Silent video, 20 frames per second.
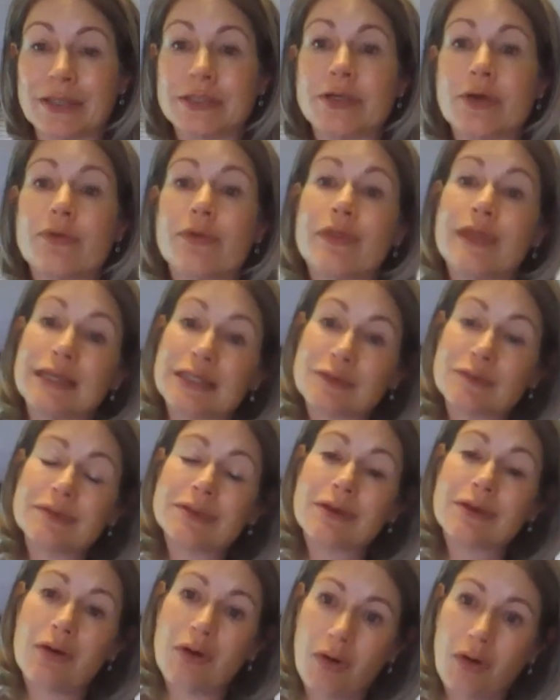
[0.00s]
So this
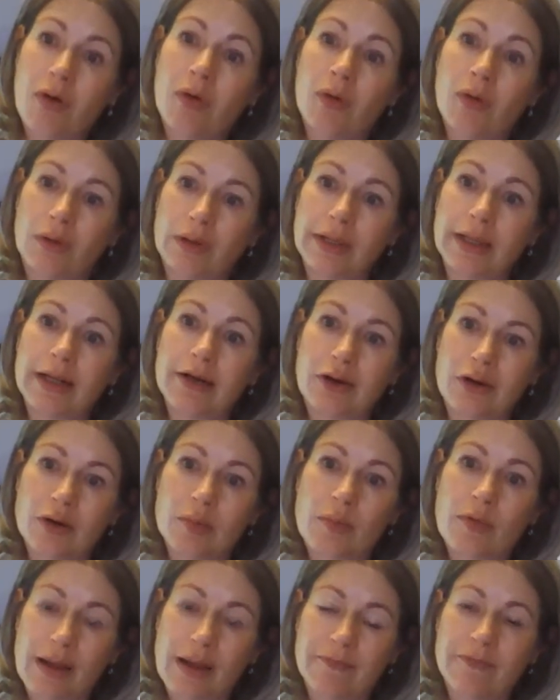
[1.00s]
was a hole in
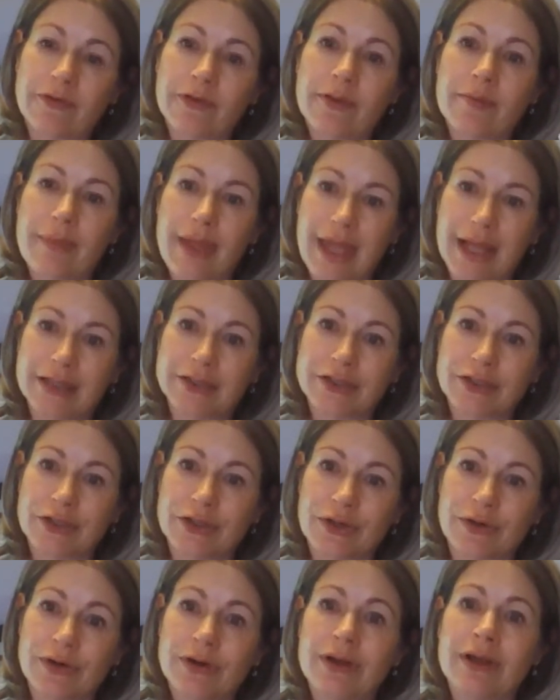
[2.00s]
her prep for the
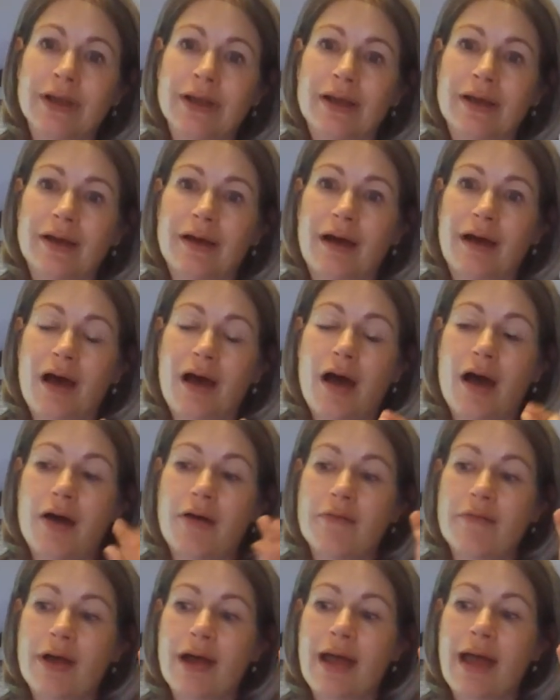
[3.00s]
manager
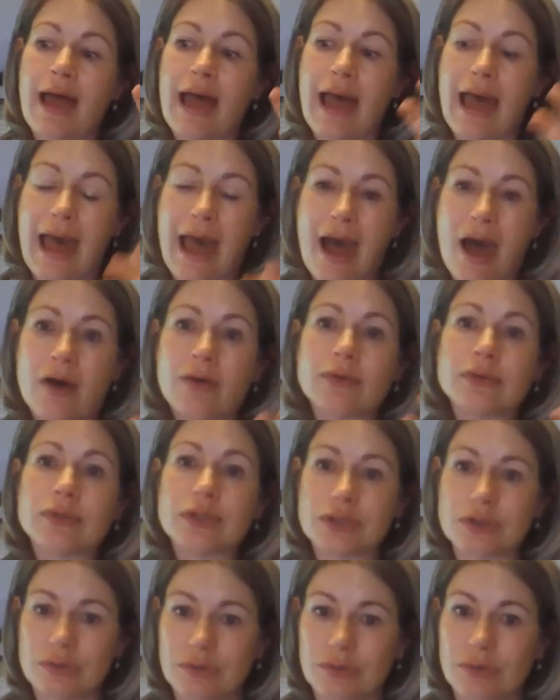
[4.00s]
of how
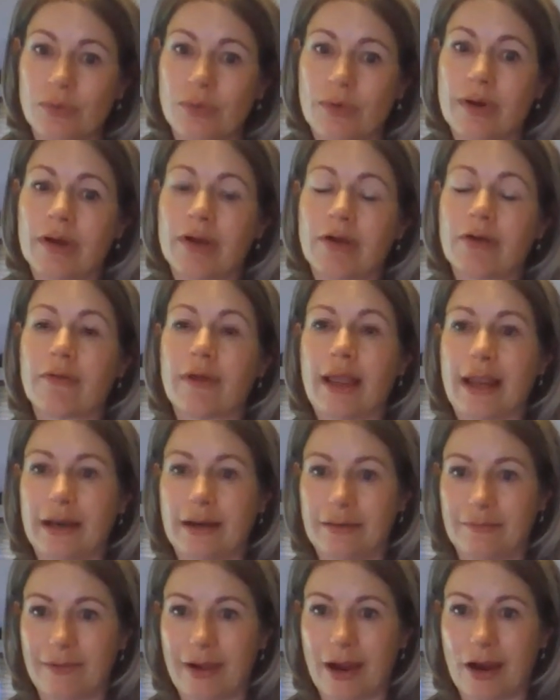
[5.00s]
to create
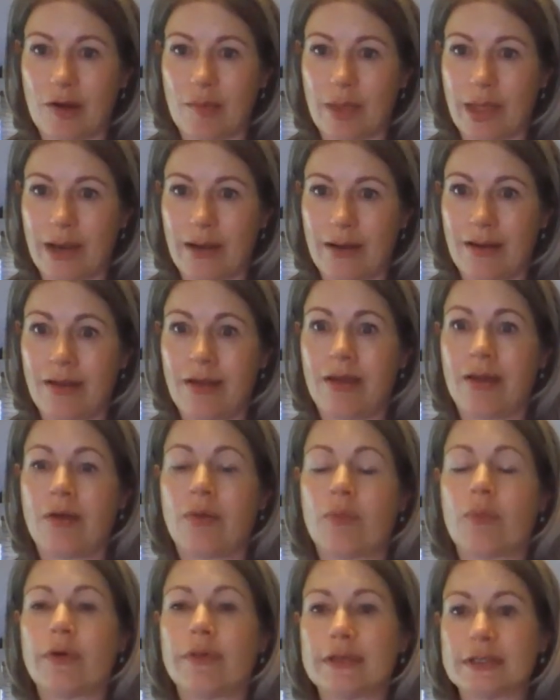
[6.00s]
an environment
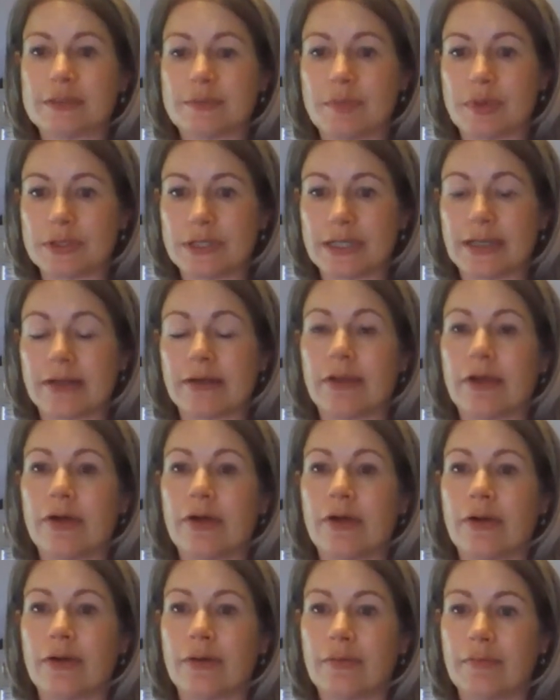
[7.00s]
where this
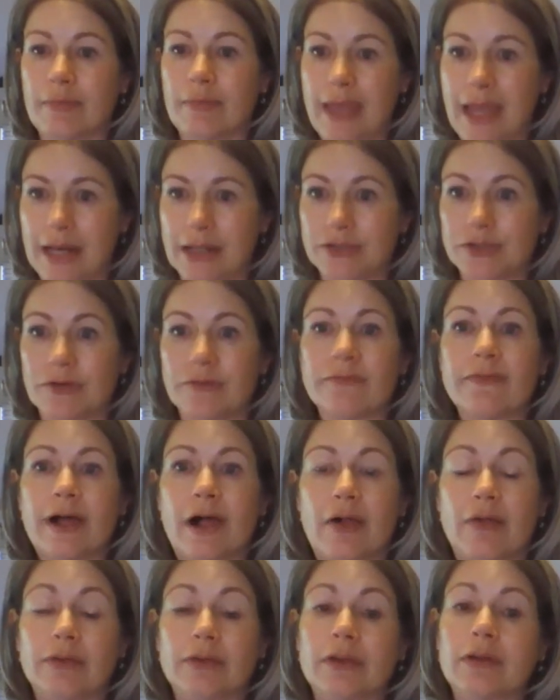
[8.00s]
particular manager
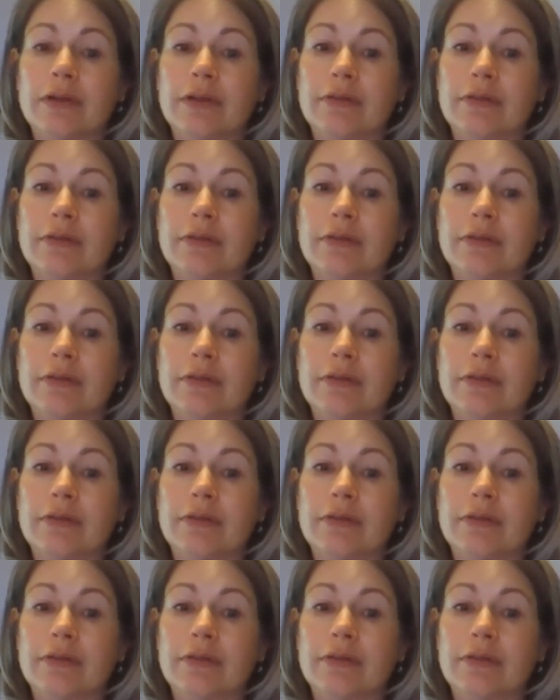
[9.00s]
felt